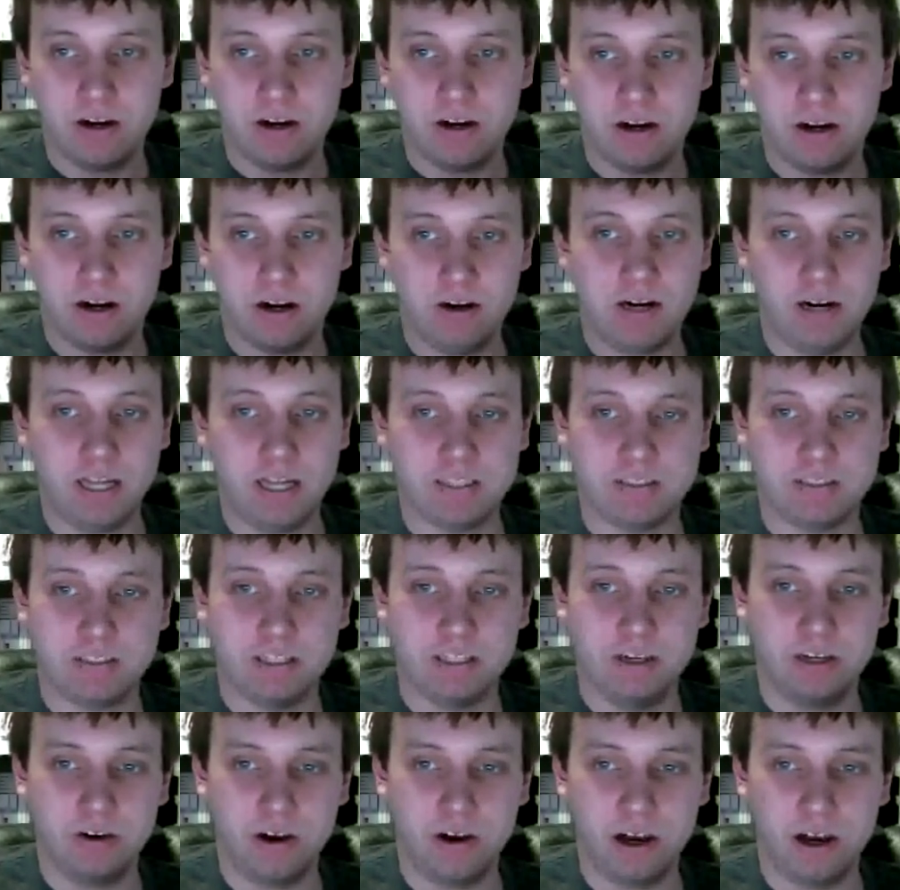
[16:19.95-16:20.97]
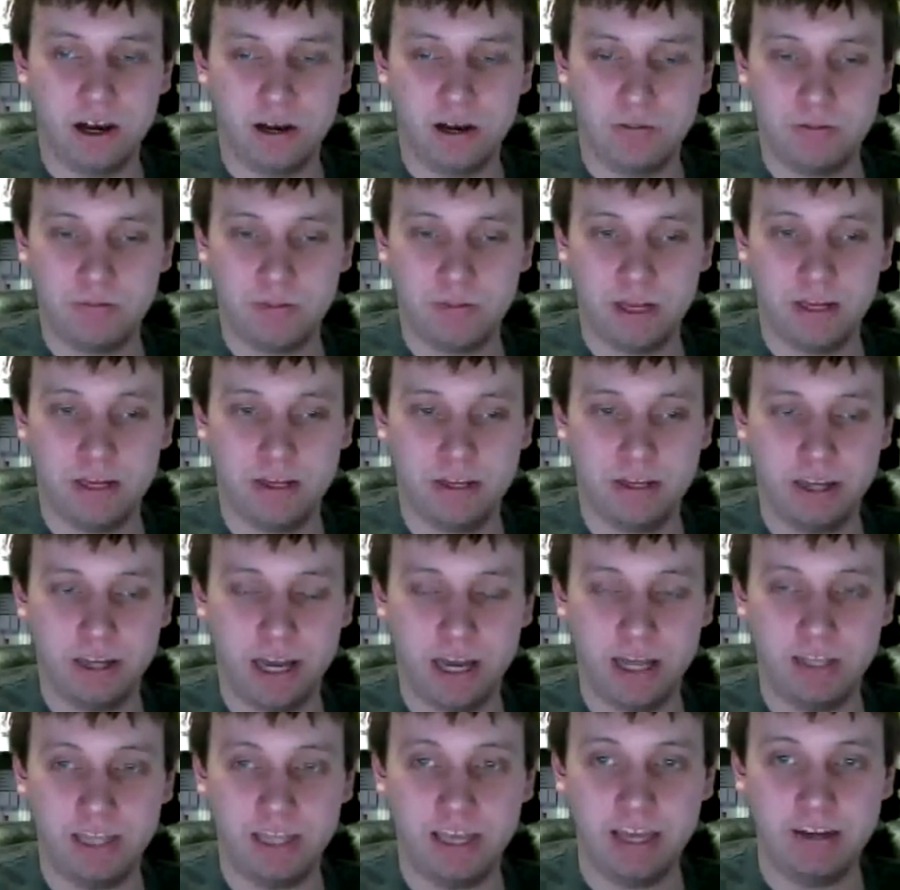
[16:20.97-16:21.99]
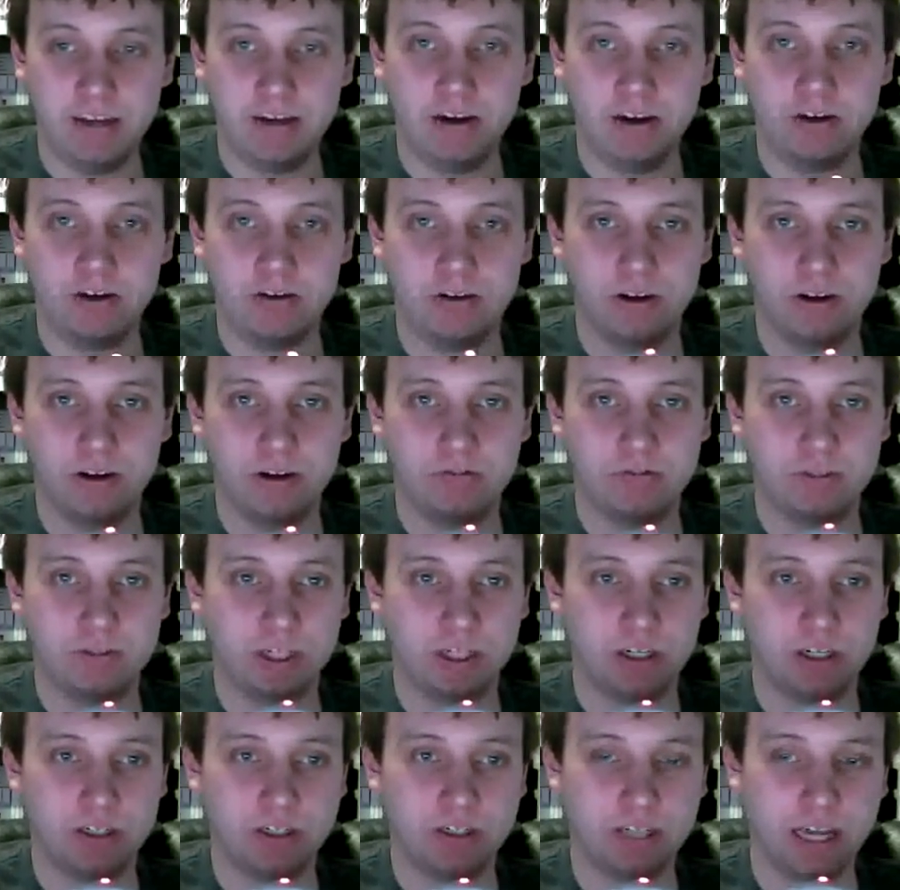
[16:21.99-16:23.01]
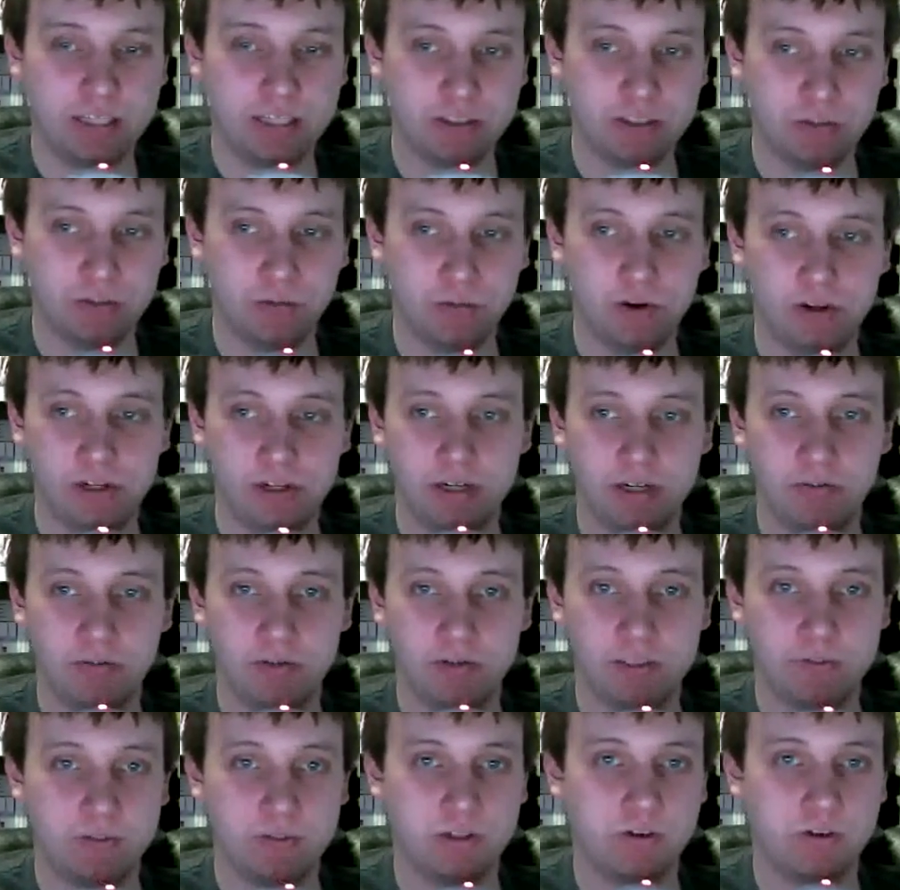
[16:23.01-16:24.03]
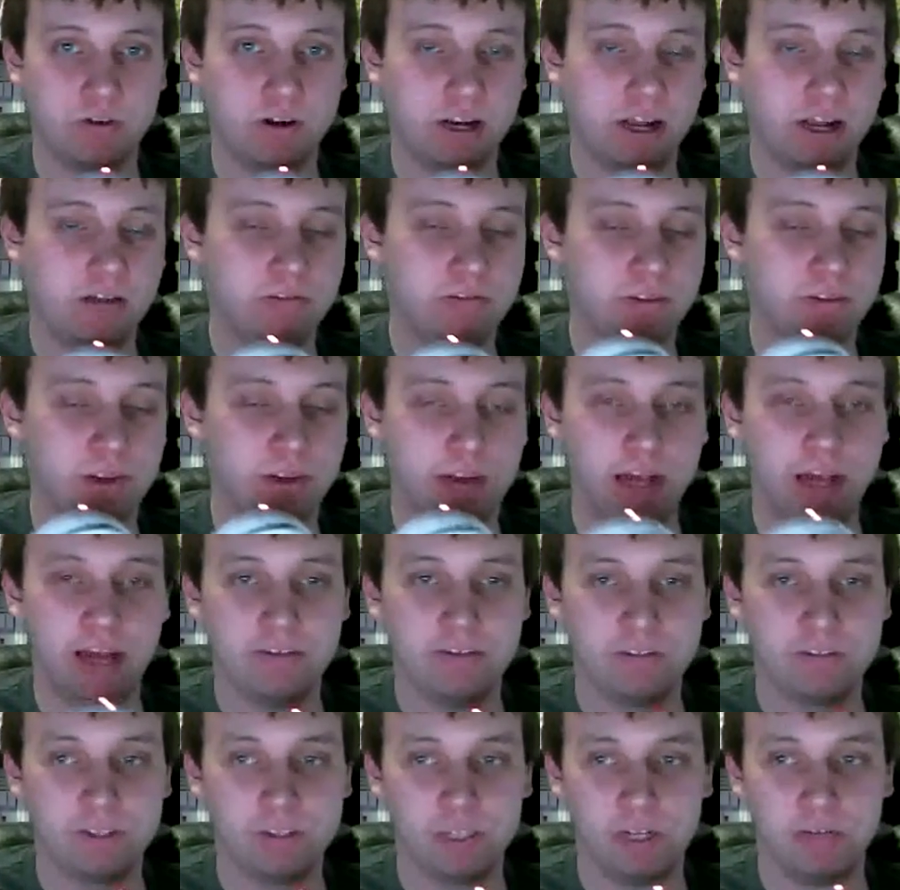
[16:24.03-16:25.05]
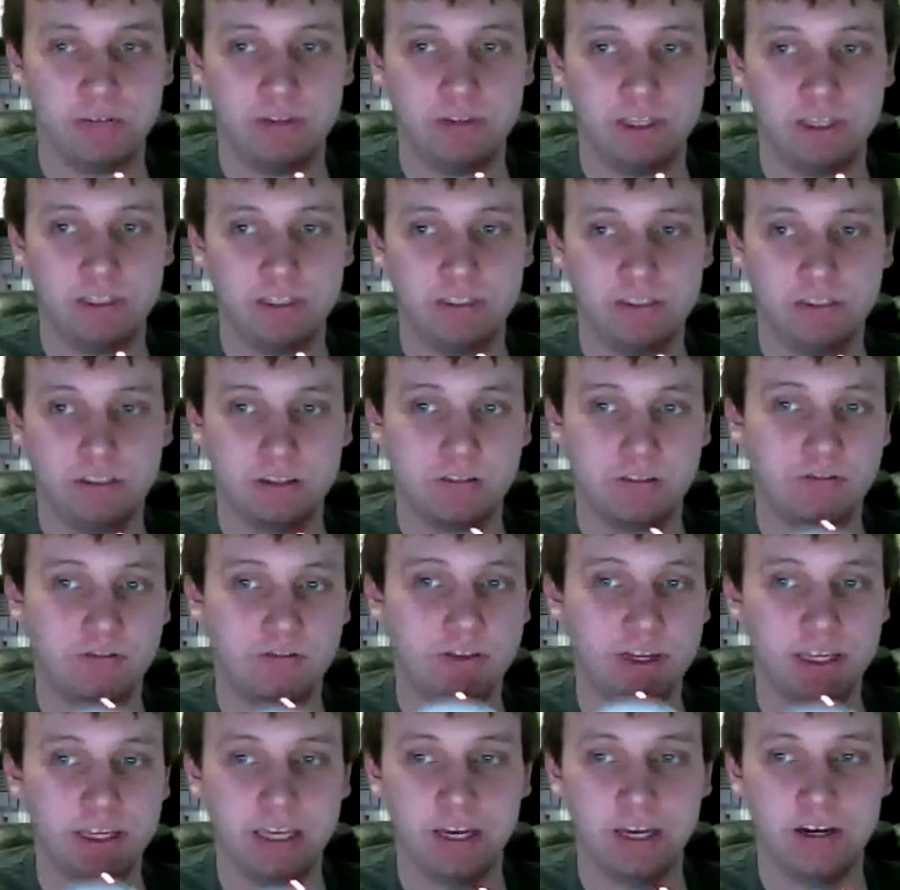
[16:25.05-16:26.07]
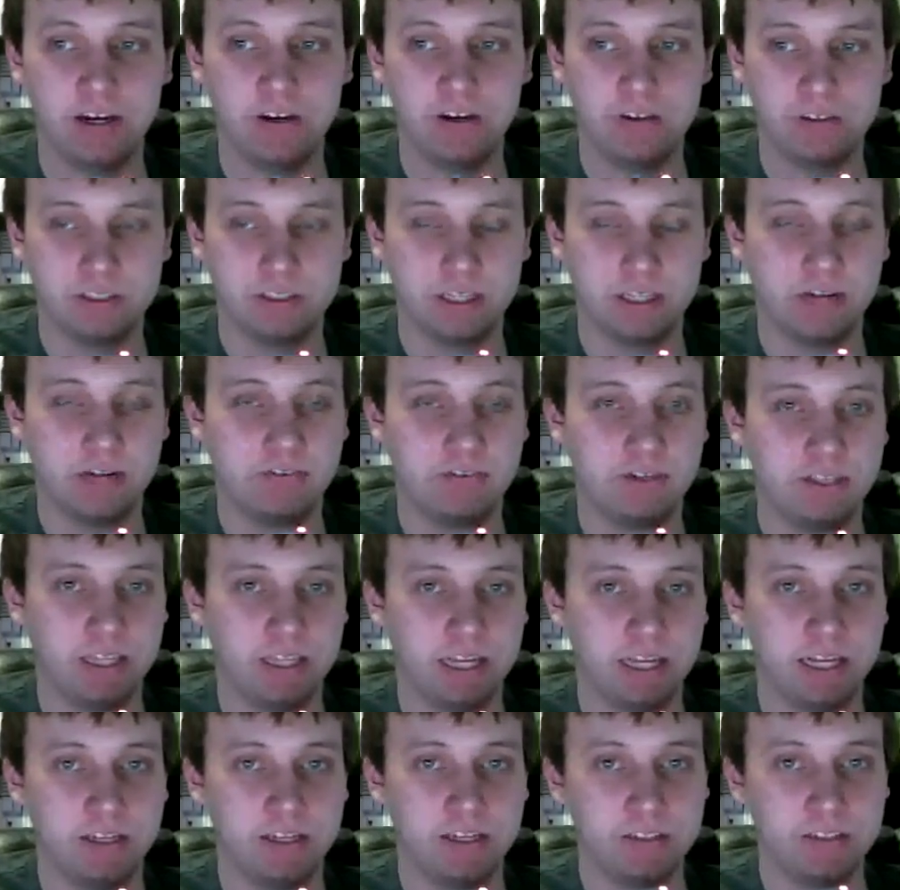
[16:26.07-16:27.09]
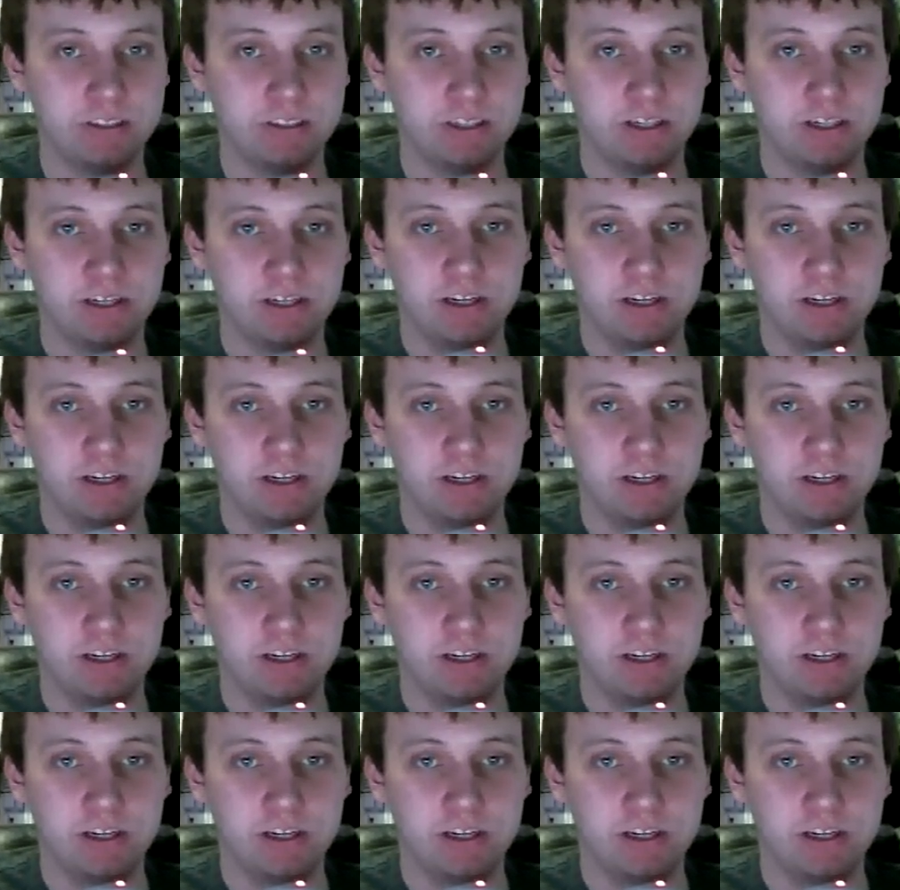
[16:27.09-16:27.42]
Alright, so on that note, I'm sure you guys are wondering what's been going on with the live streaming, the videos, everything else.